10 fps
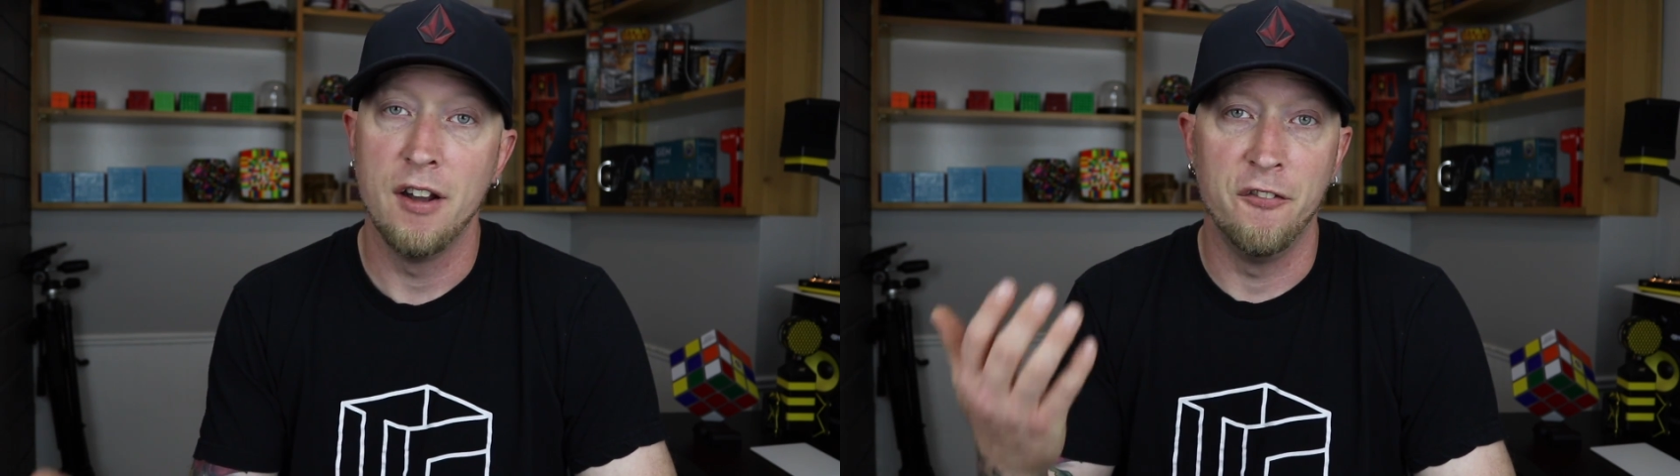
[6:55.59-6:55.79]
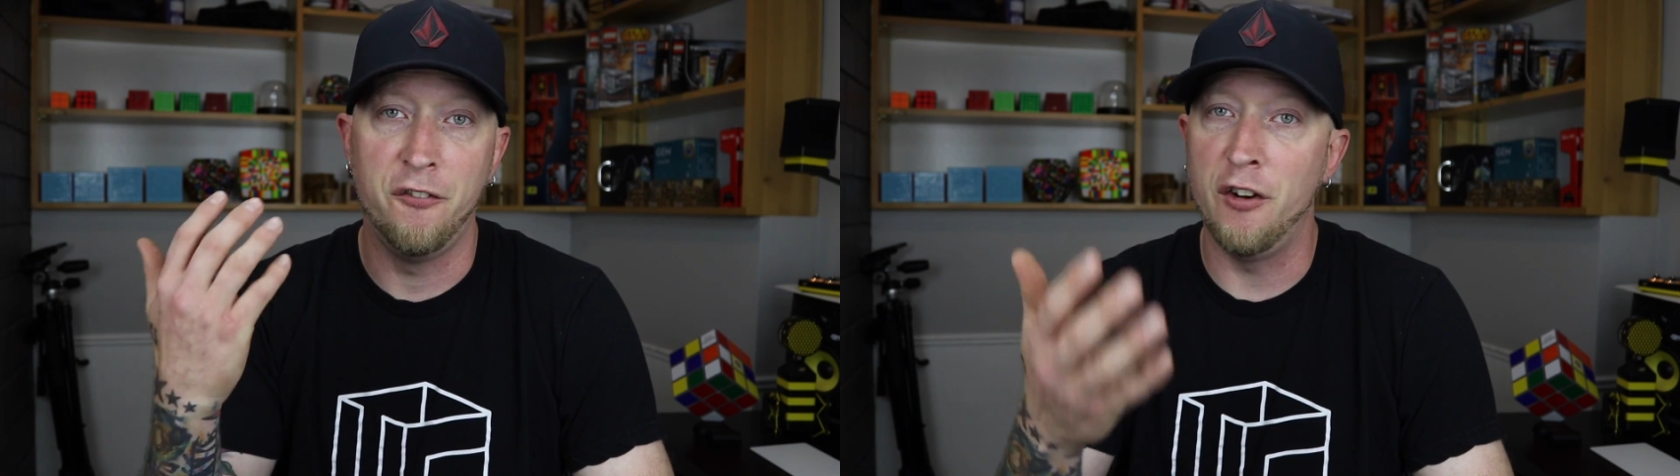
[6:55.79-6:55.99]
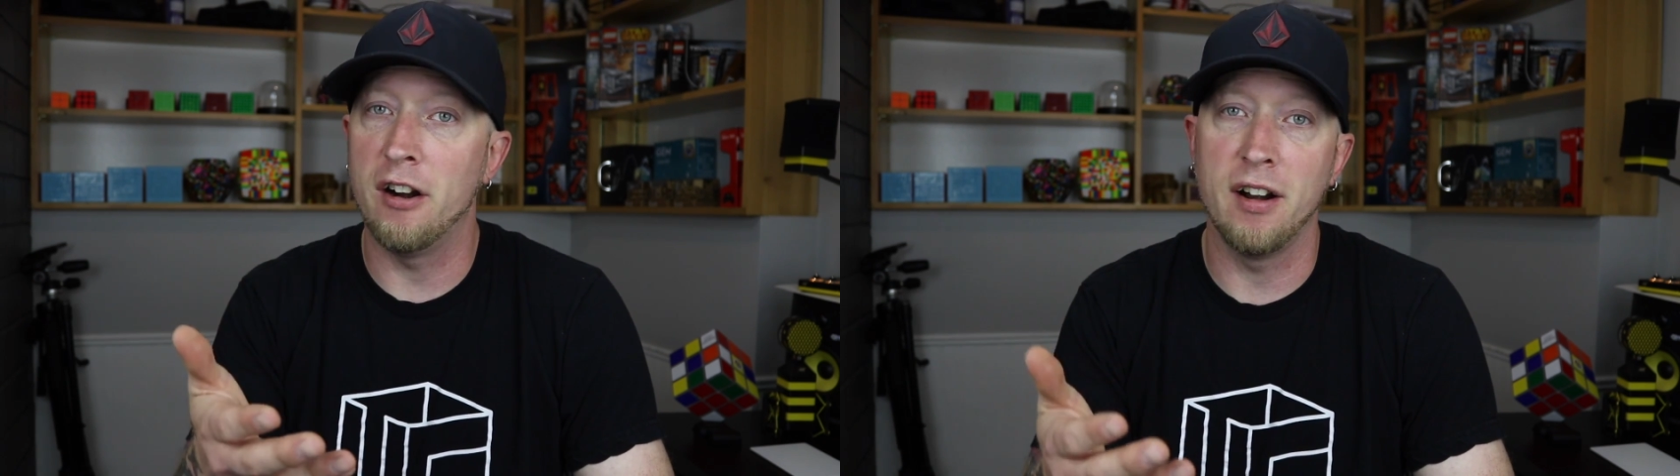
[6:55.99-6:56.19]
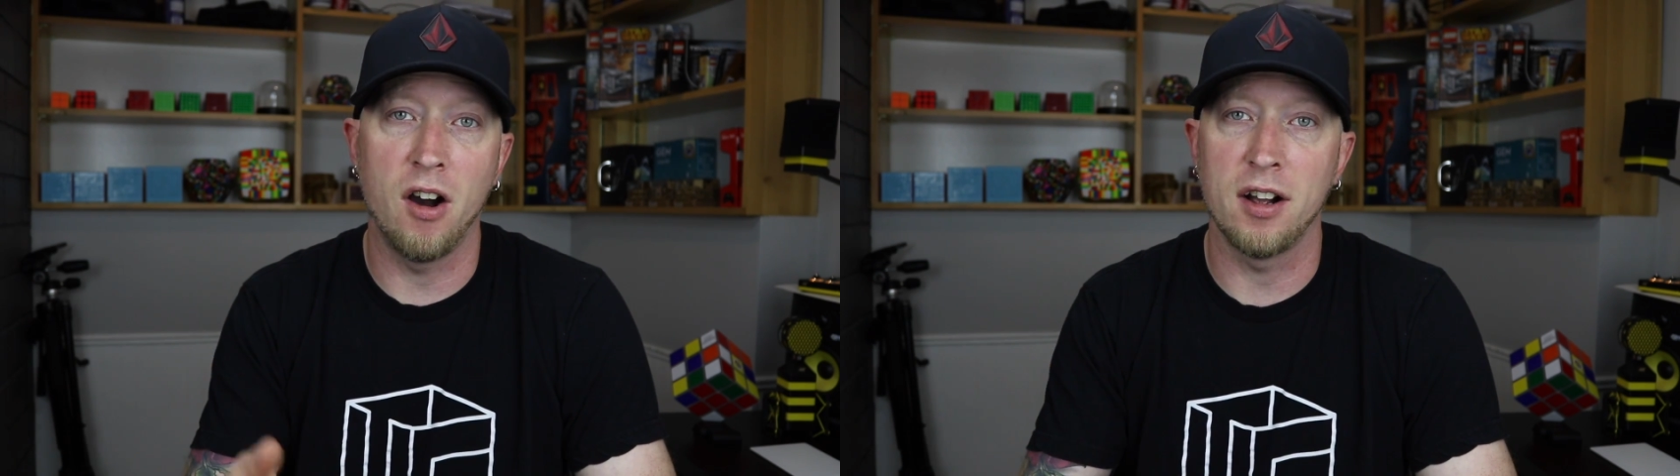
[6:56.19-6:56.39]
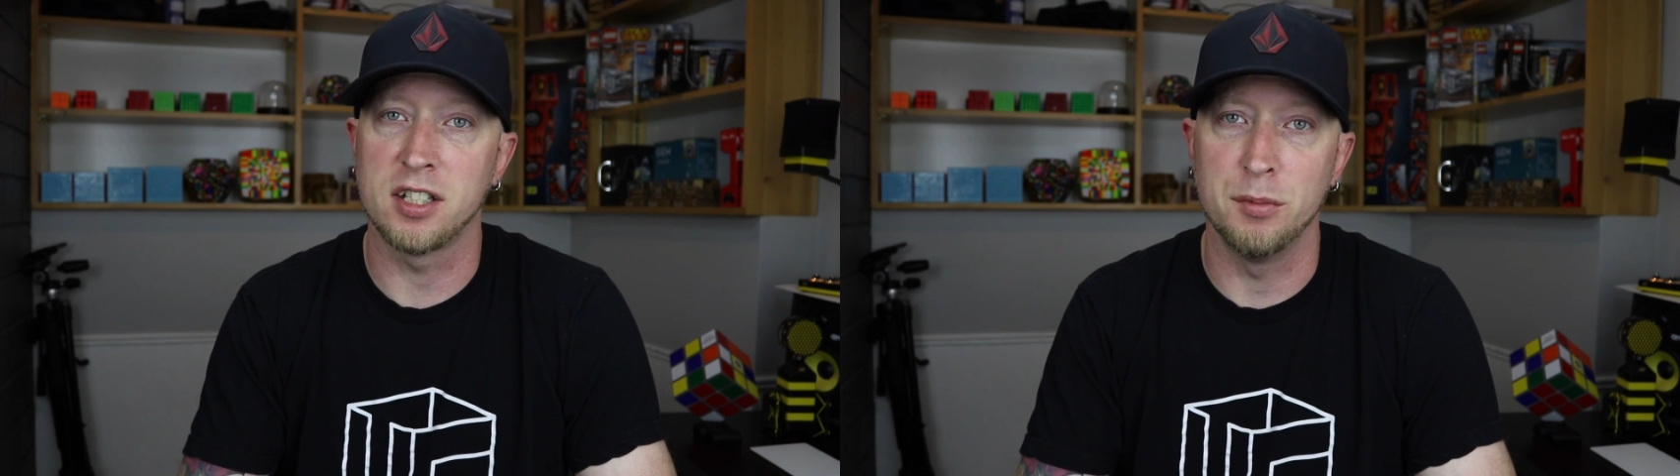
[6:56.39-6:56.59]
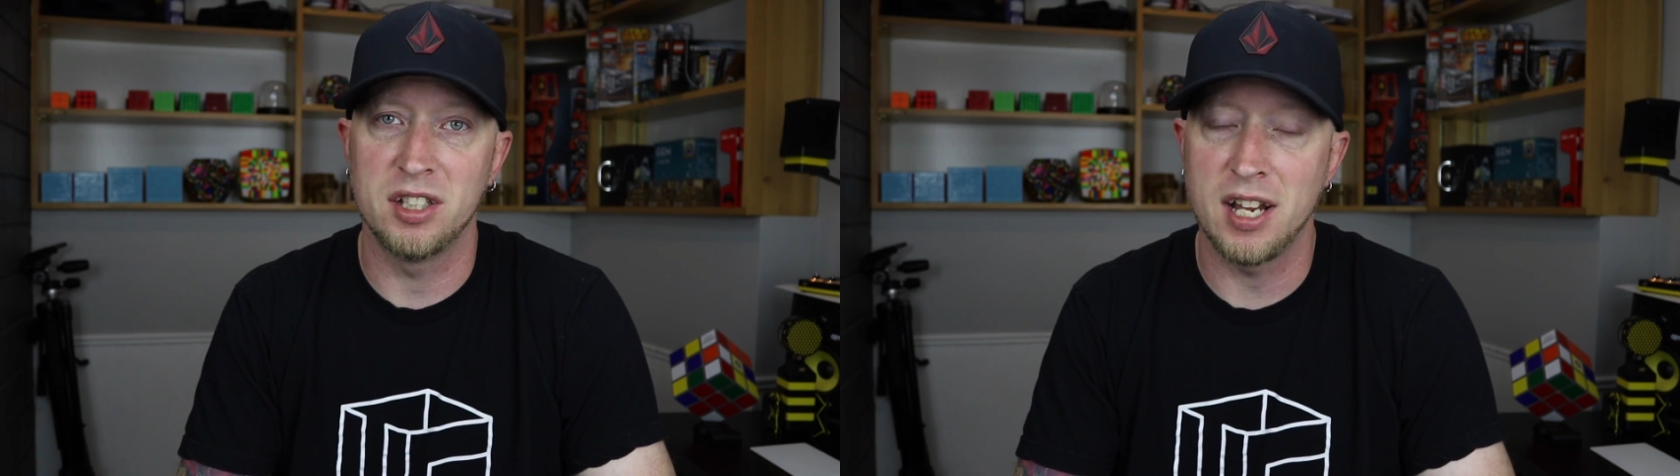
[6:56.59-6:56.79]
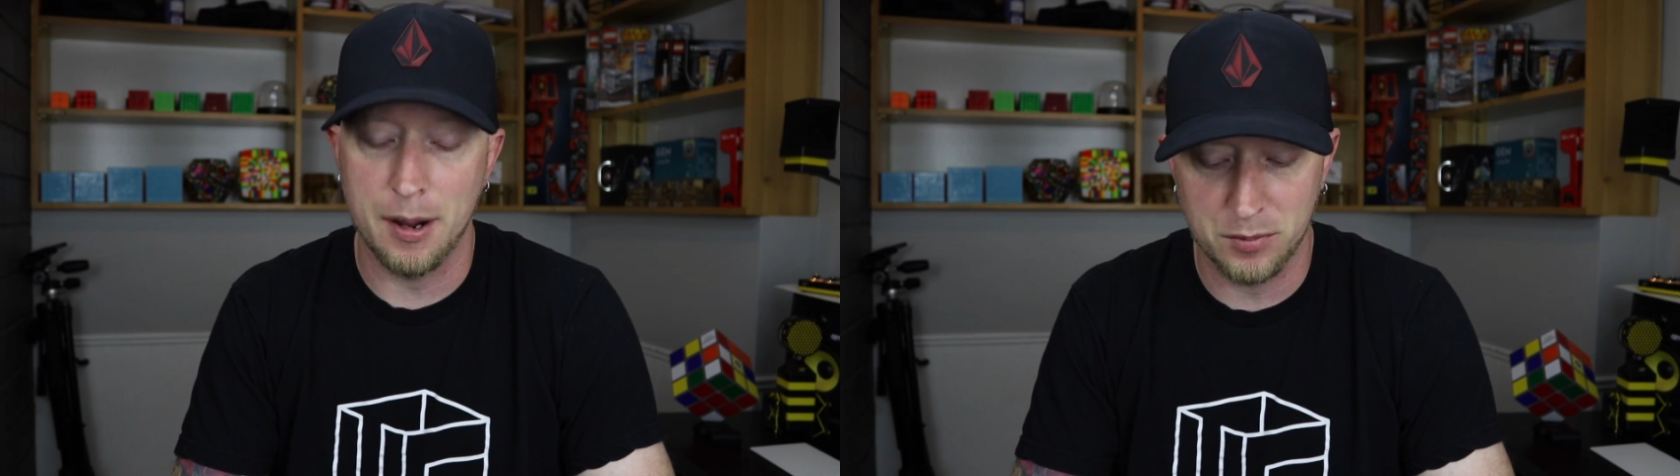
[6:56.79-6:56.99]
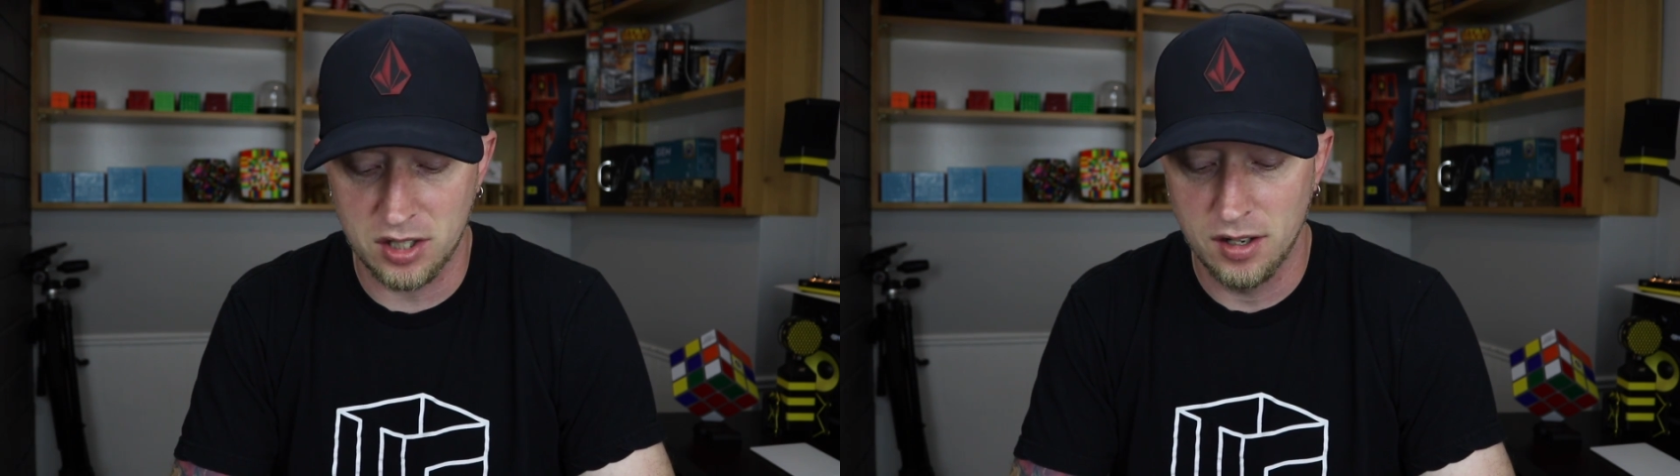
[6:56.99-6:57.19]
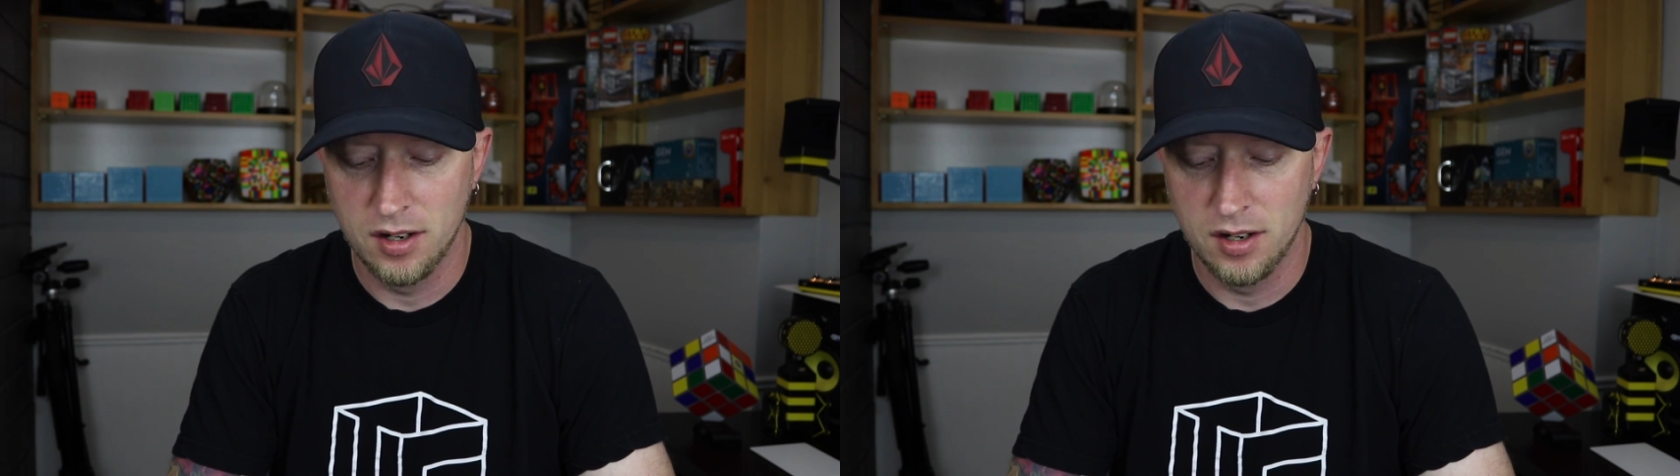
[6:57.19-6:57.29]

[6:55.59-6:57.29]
Very awesome attempt